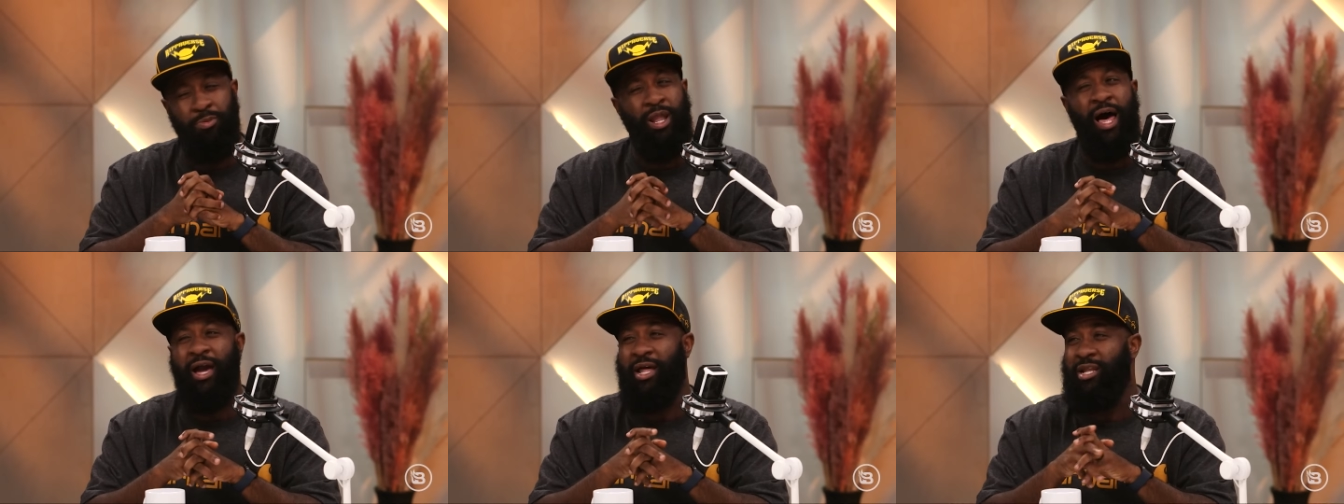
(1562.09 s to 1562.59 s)

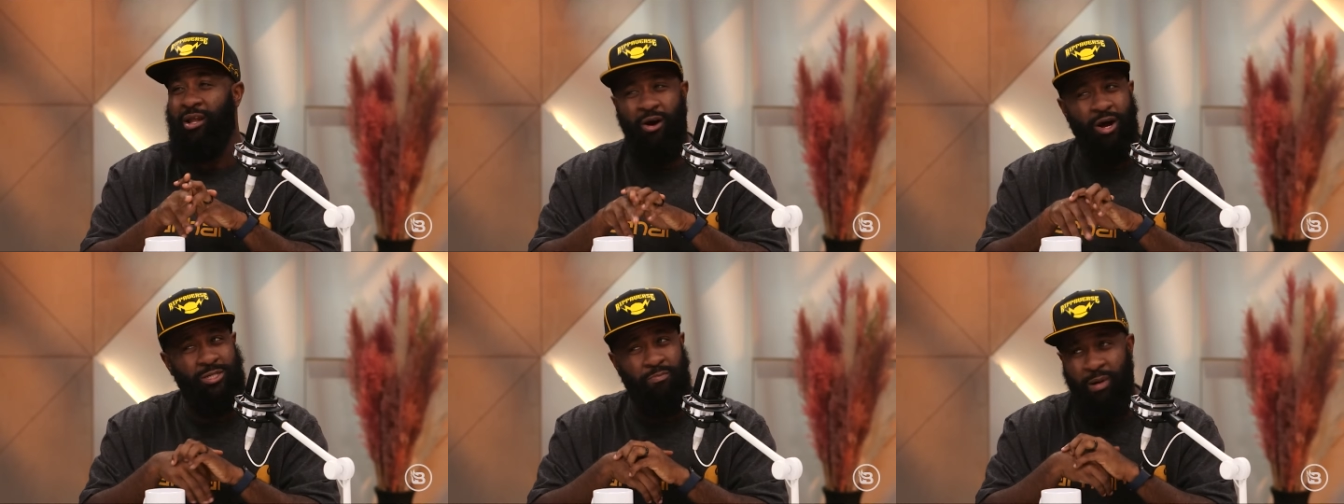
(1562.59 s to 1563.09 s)

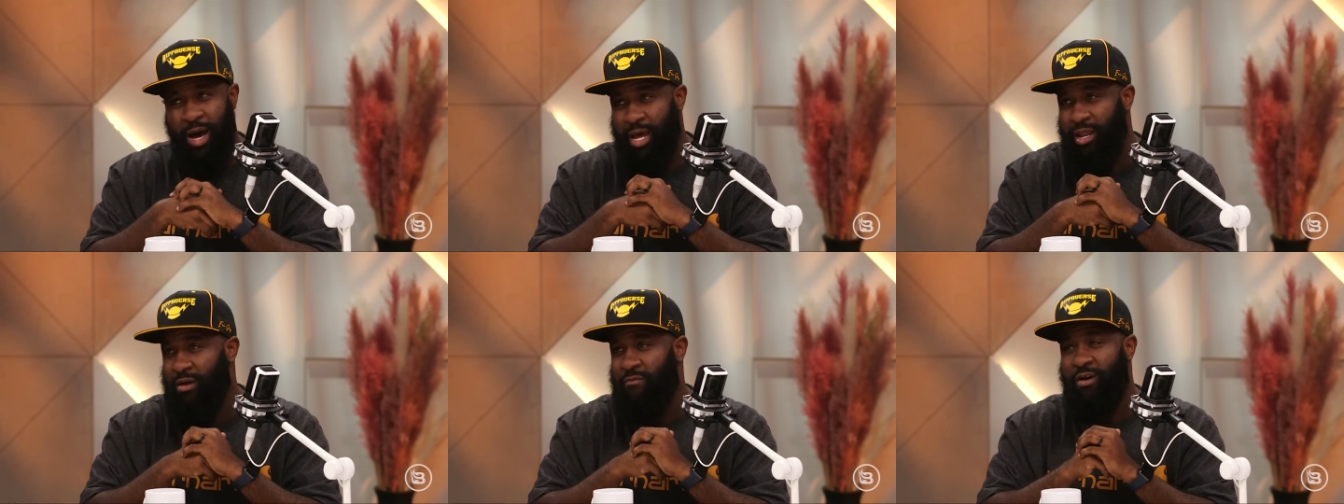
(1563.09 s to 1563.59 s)

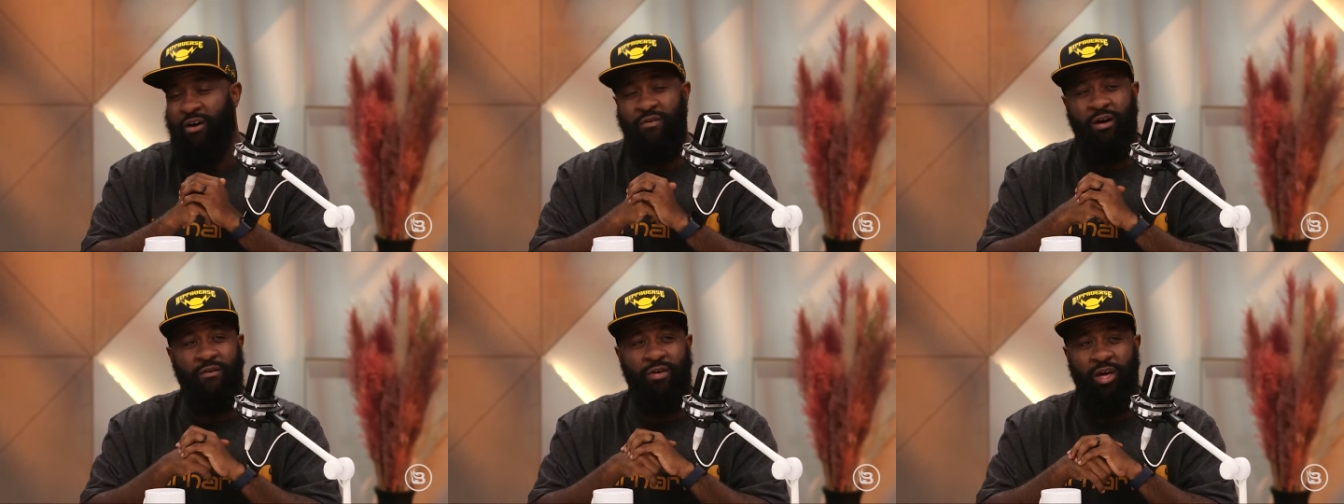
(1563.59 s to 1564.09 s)
body
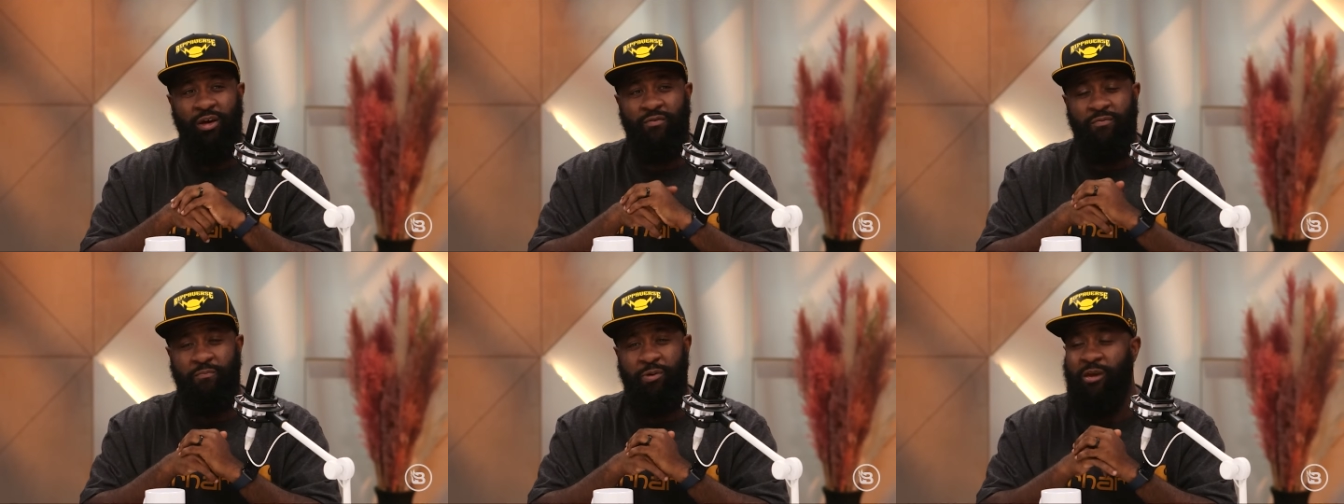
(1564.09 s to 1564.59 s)

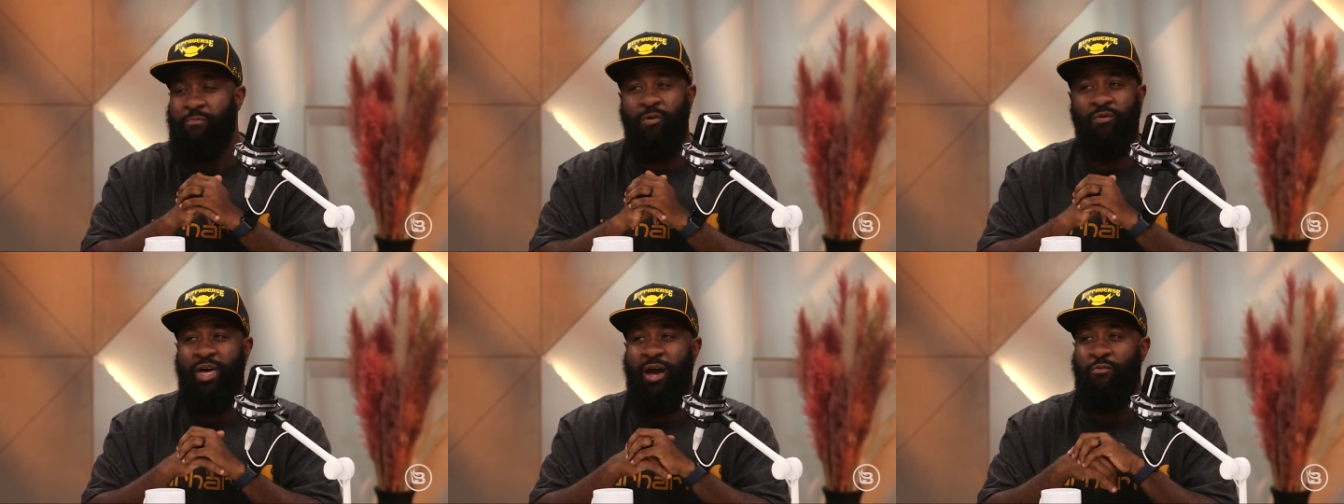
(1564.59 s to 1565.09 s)
of
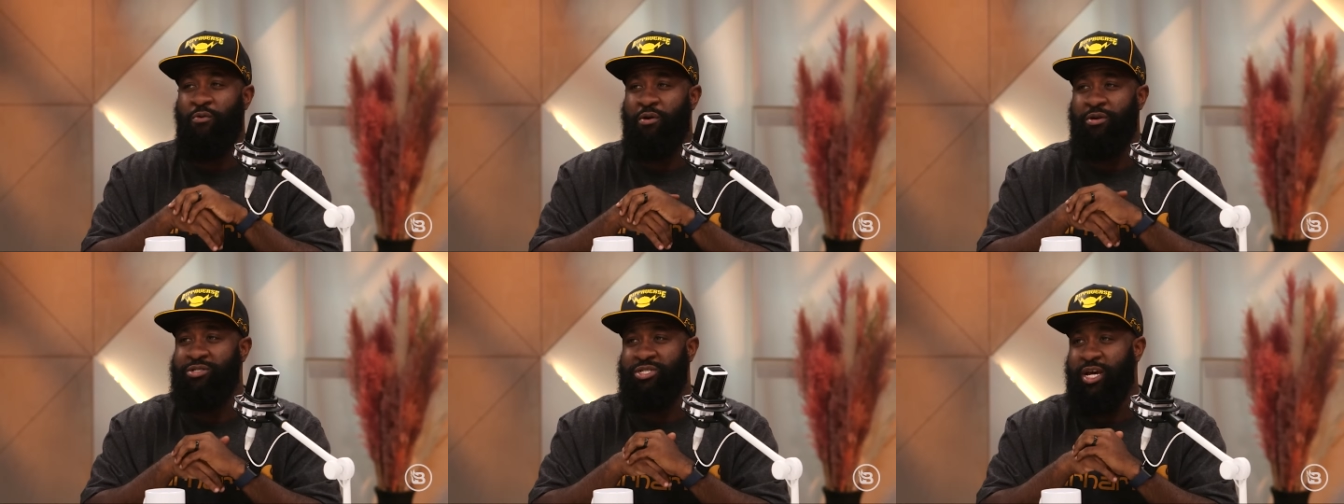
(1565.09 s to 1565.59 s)
people that
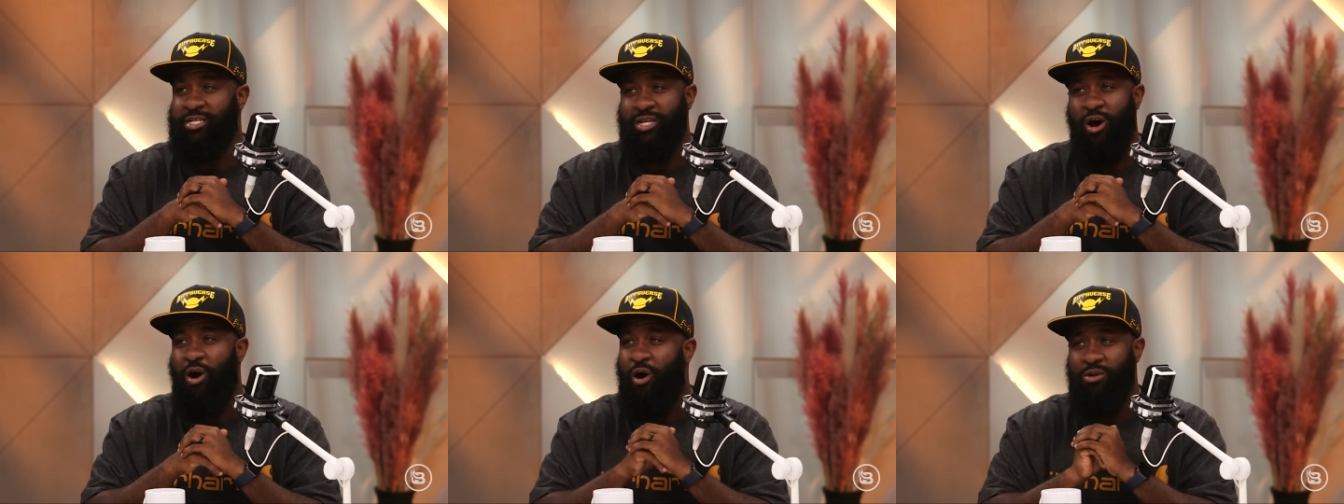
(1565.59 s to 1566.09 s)
were just
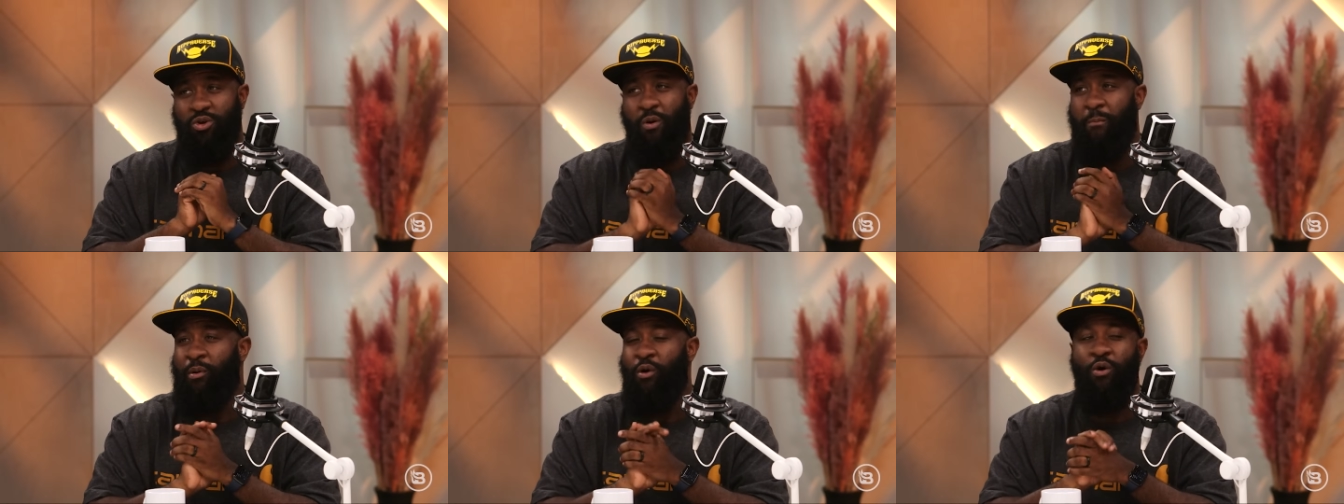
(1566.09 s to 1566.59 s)
all
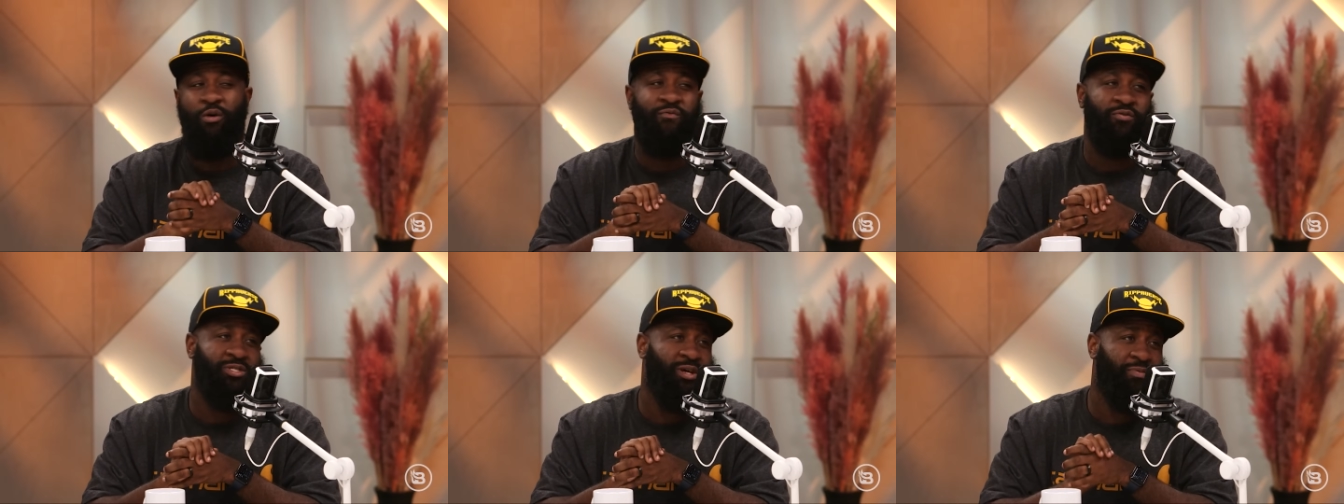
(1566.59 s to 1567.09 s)
on board
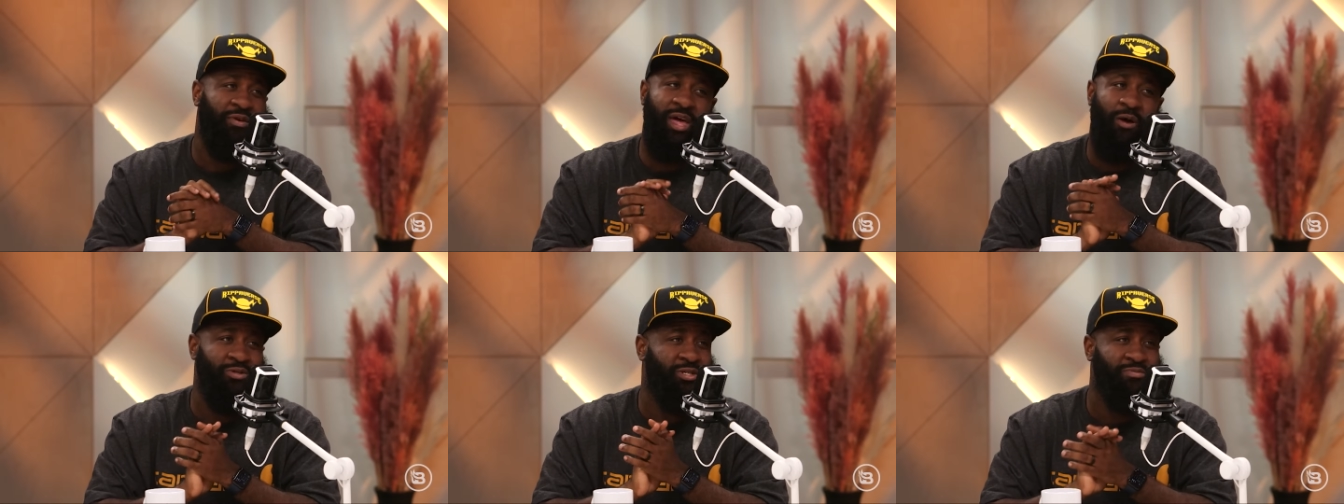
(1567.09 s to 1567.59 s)
for something
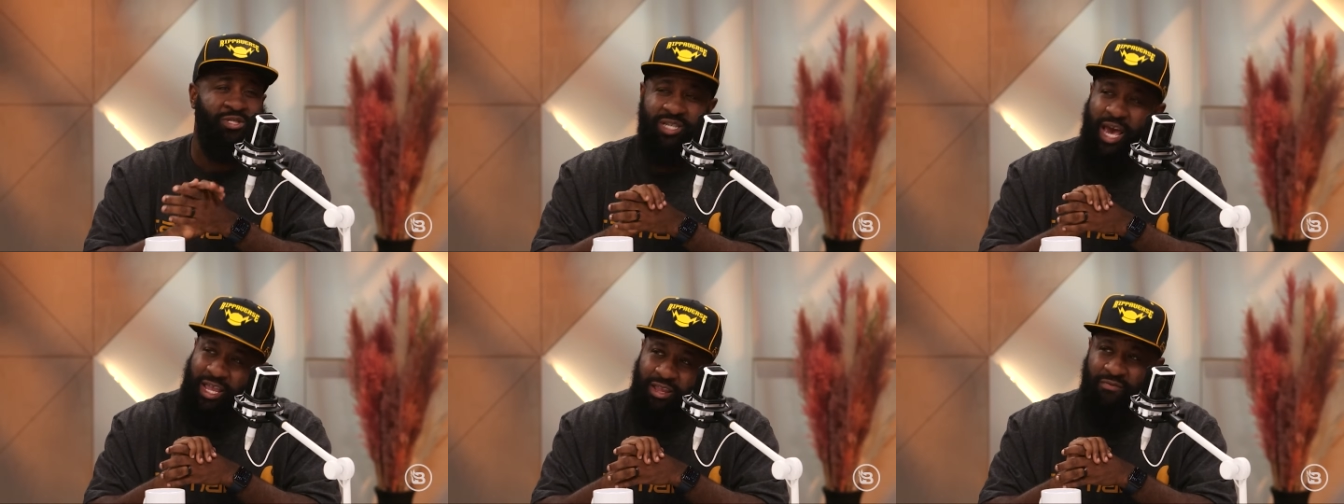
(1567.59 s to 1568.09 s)
that was
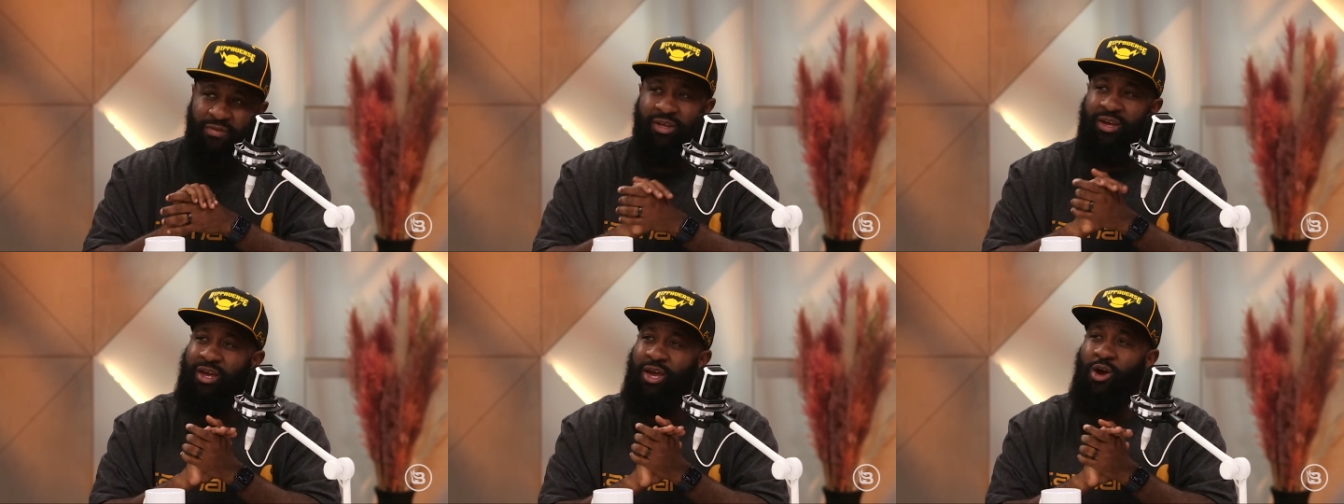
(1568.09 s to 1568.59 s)

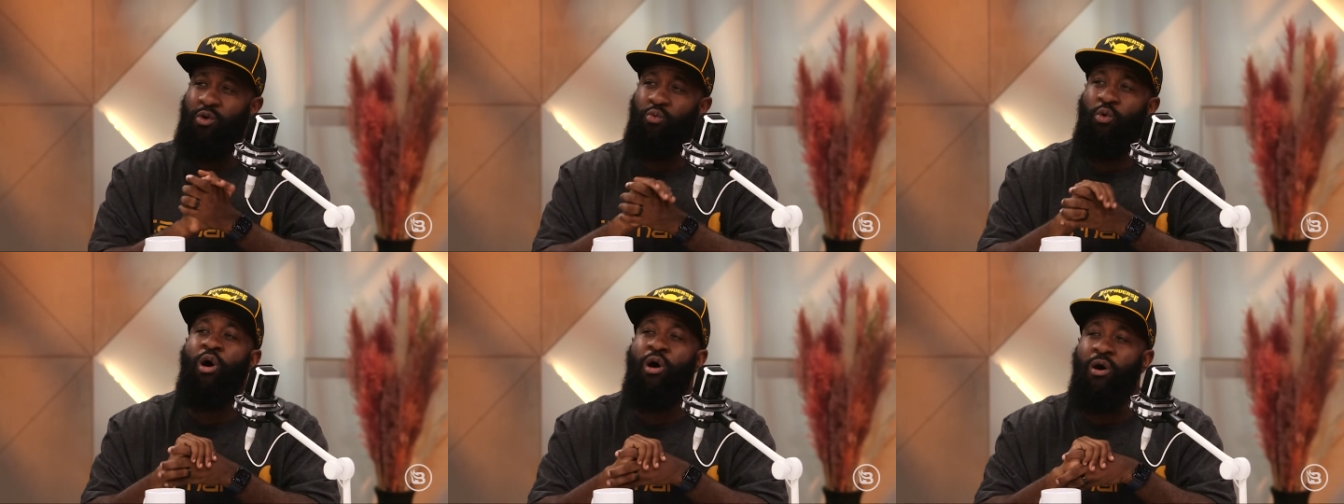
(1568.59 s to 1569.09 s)
objectively
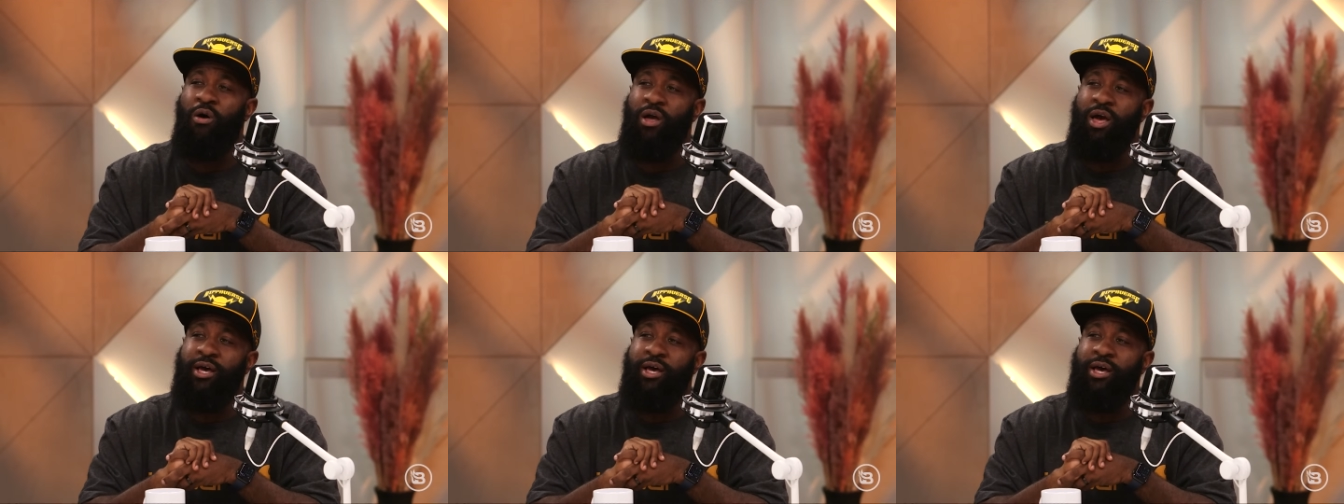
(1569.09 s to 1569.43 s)
wrong.